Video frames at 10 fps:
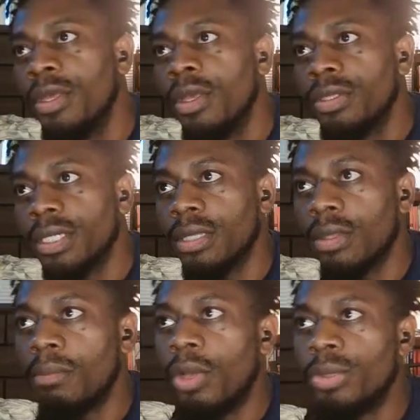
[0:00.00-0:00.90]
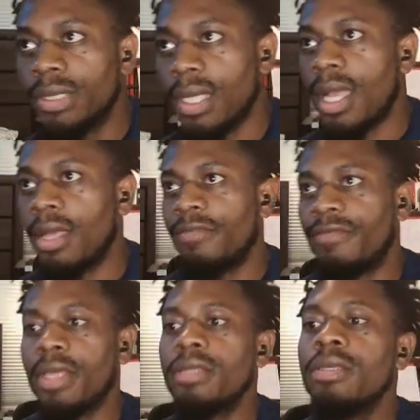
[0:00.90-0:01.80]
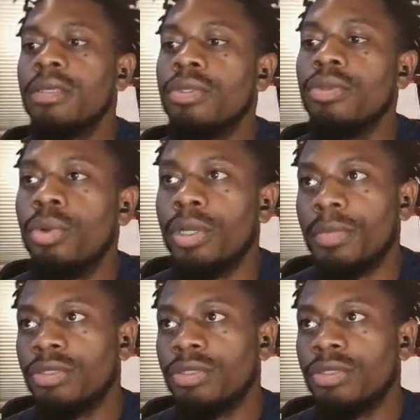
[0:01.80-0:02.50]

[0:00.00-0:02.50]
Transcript: To get the most out of it, you want to make sure